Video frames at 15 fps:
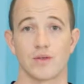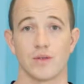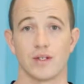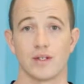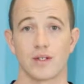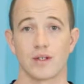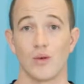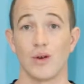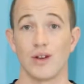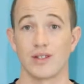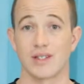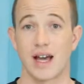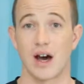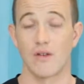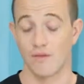
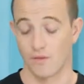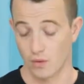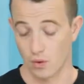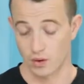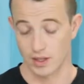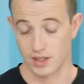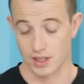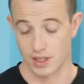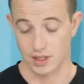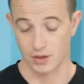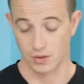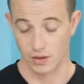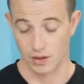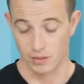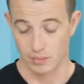oils out for an
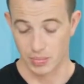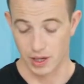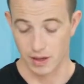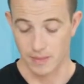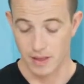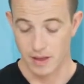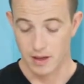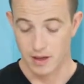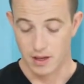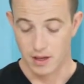essential oil. But